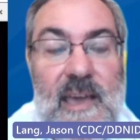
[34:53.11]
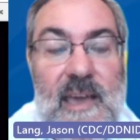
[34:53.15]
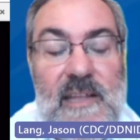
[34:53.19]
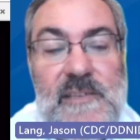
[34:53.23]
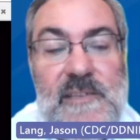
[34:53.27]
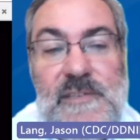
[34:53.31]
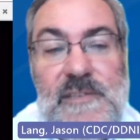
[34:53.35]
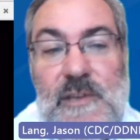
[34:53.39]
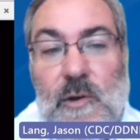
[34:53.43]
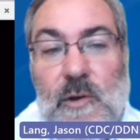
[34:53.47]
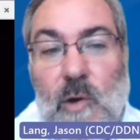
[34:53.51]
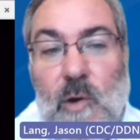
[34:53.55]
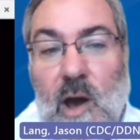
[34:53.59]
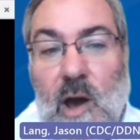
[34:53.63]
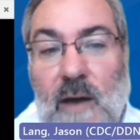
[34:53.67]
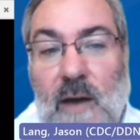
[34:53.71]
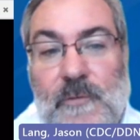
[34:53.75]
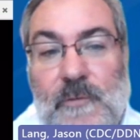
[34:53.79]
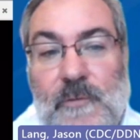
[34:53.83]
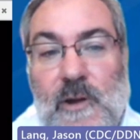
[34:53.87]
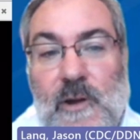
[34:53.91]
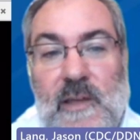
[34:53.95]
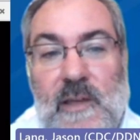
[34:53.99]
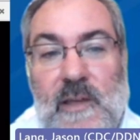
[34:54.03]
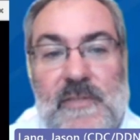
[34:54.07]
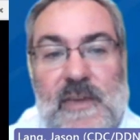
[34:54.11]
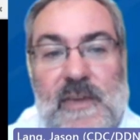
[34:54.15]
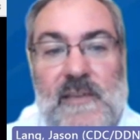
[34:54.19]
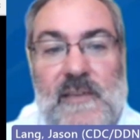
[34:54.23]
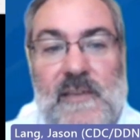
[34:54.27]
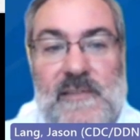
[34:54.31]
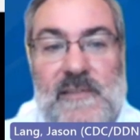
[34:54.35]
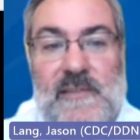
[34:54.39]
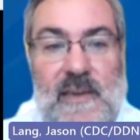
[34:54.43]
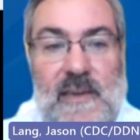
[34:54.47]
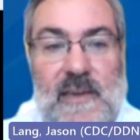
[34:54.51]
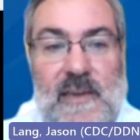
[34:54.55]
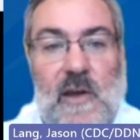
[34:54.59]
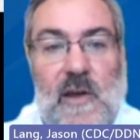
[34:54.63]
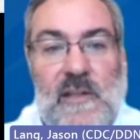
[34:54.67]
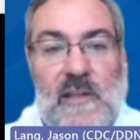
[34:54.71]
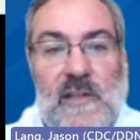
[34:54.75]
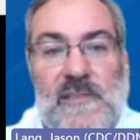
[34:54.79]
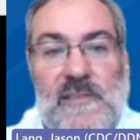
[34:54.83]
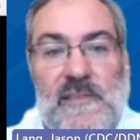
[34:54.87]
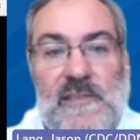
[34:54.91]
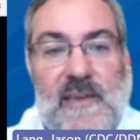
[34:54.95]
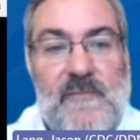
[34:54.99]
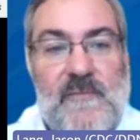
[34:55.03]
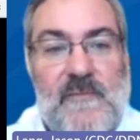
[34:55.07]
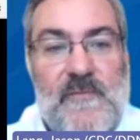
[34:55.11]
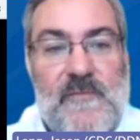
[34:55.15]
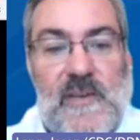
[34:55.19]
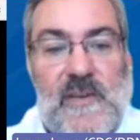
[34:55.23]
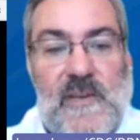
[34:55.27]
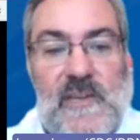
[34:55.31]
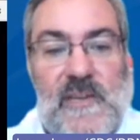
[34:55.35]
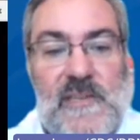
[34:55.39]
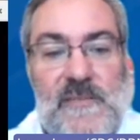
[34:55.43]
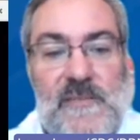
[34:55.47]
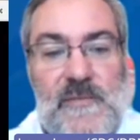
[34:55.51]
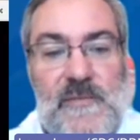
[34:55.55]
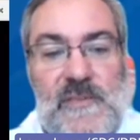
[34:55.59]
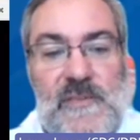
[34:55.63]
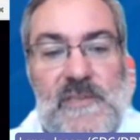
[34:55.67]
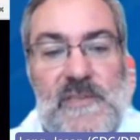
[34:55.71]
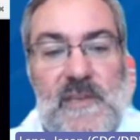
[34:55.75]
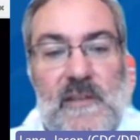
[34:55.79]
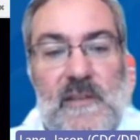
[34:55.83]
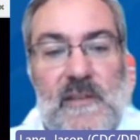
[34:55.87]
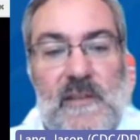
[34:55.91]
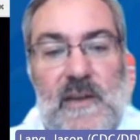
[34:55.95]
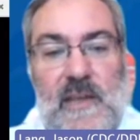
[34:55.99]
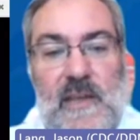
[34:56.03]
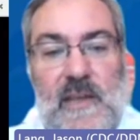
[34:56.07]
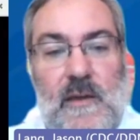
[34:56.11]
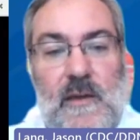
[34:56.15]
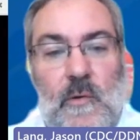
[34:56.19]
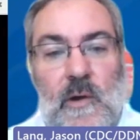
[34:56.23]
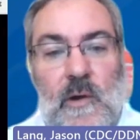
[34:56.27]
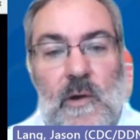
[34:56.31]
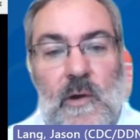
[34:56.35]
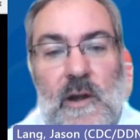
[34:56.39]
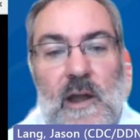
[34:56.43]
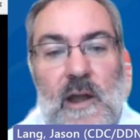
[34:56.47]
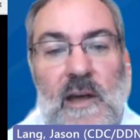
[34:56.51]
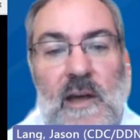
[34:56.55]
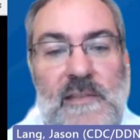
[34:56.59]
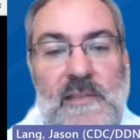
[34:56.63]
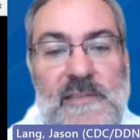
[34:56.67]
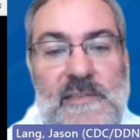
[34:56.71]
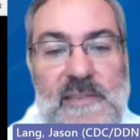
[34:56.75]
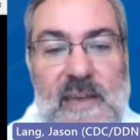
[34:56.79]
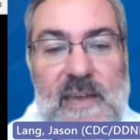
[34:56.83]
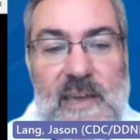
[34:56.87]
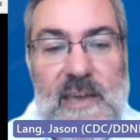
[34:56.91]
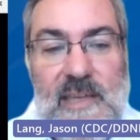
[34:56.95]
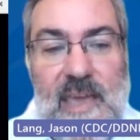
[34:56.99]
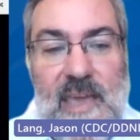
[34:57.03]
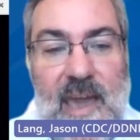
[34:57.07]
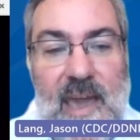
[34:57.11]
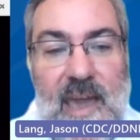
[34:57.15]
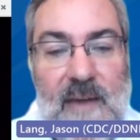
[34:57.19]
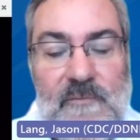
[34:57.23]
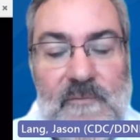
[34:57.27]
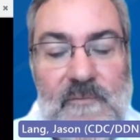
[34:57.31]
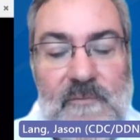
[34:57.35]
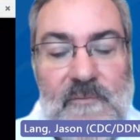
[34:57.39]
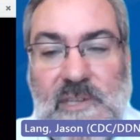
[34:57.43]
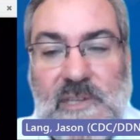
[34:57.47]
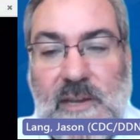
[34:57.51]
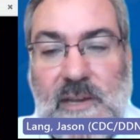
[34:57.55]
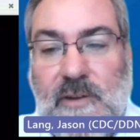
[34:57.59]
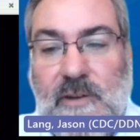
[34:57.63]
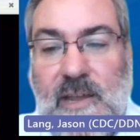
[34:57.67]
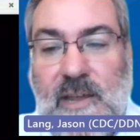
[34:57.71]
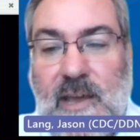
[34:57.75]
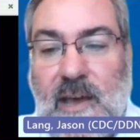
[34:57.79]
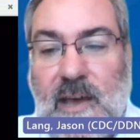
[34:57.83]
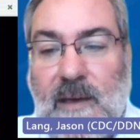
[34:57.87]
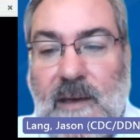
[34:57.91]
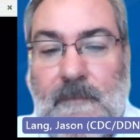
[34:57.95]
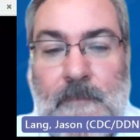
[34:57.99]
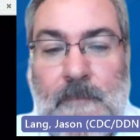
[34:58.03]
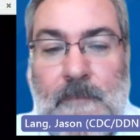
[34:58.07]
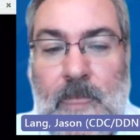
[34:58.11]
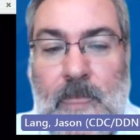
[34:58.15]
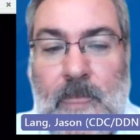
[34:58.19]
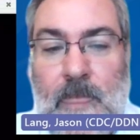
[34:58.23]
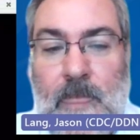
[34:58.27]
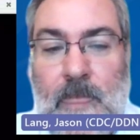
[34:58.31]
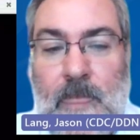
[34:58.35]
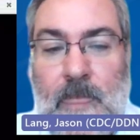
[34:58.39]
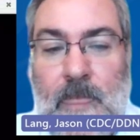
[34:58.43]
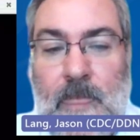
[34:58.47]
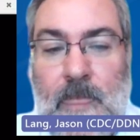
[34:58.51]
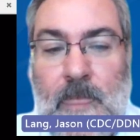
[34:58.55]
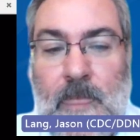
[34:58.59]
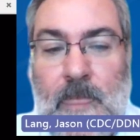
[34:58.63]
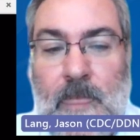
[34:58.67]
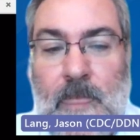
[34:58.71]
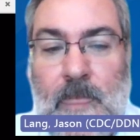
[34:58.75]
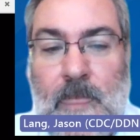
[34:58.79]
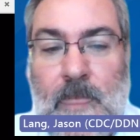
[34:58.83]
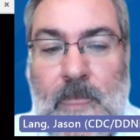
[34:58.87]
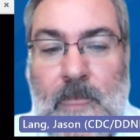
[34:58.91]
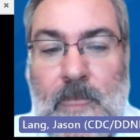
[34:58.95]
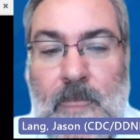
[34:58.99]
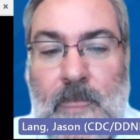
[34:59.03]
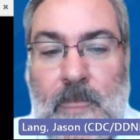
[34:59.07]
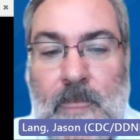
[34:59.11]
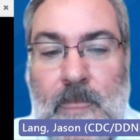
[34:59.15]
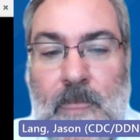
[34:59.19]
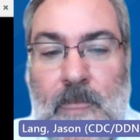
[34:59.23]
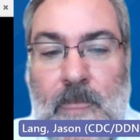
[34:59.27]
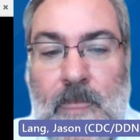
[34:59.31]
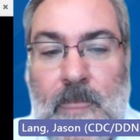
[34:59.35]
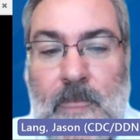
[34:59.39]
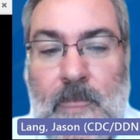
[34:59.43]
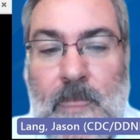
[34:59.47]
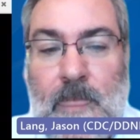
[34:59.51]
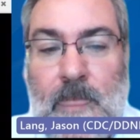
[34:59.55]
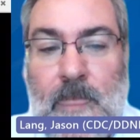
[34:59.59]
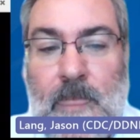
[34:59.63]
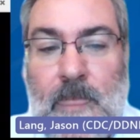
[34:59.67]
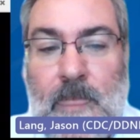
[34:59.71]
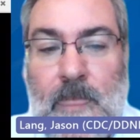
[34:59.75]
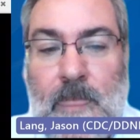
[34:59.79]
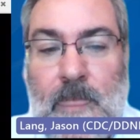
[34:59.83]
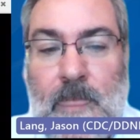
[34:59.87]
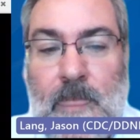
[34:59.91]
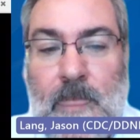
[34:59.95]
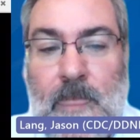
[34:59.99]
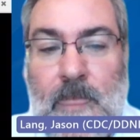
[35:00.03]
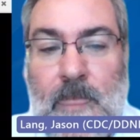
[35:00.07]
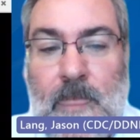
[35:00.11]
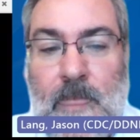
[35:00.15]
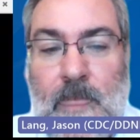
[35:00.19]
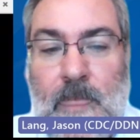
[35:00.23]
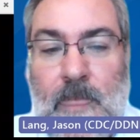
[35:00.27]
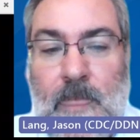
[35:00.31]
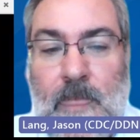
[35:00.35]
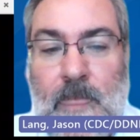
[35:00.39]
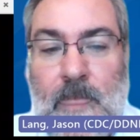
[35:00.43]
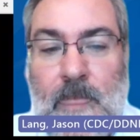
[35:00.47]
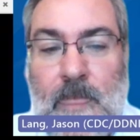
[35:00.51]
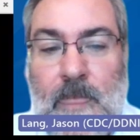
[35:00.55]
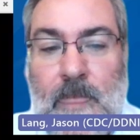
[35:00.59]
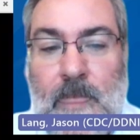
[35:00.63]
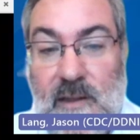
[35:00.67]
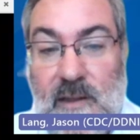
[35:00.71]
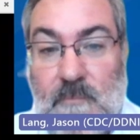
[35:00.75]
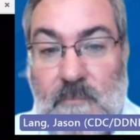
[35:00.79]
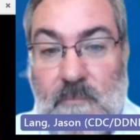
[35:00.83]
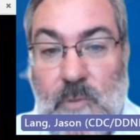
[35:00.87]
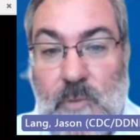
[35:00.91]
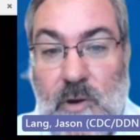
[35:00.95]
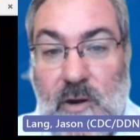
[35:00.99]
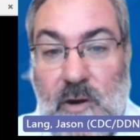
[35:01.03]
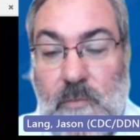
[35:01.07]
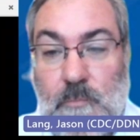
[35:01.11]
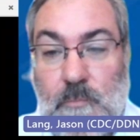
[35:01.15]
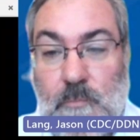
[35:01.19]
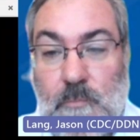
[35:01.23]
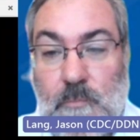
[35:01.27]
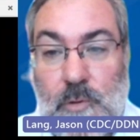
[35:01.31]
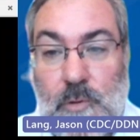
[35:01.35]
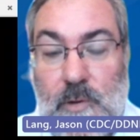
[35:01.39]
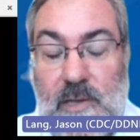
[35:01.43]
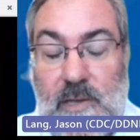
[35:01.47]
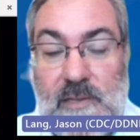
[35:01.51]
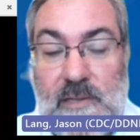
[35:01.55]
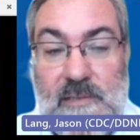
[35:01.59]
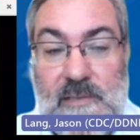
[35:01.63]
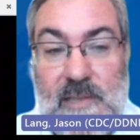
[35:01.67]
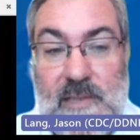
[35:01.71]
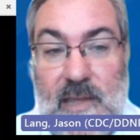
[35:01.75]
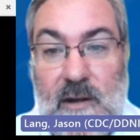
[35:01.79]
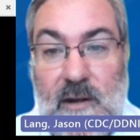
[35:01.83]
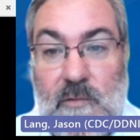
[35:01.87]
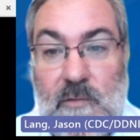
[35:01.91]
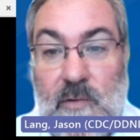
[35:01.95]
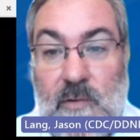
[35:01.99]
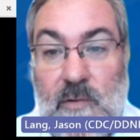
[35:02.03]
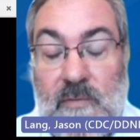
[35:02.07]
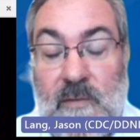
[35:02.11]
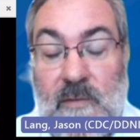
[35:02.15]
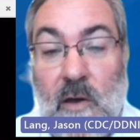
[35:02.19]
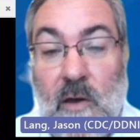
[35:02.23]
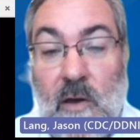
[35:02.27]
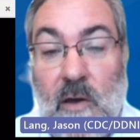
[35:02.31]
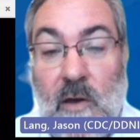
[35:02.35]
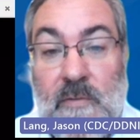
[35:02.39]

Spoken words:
And so offering things like an on-site fitness facility or an on-site cafeteria really aren't needed anymore because the number of employees that are